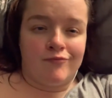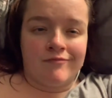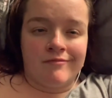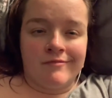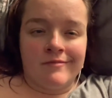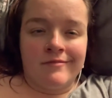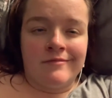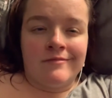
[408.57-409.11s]

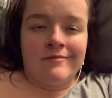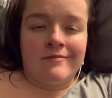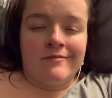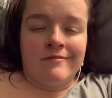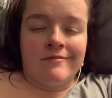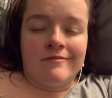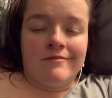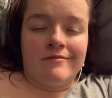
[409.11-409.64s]

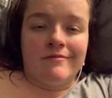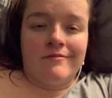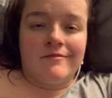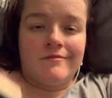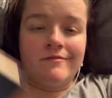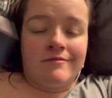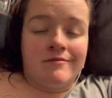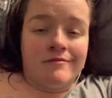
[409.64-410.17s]

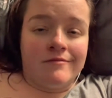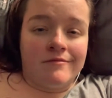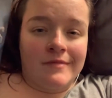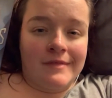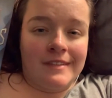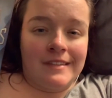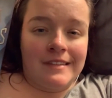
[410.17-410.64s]
Nobody speaks.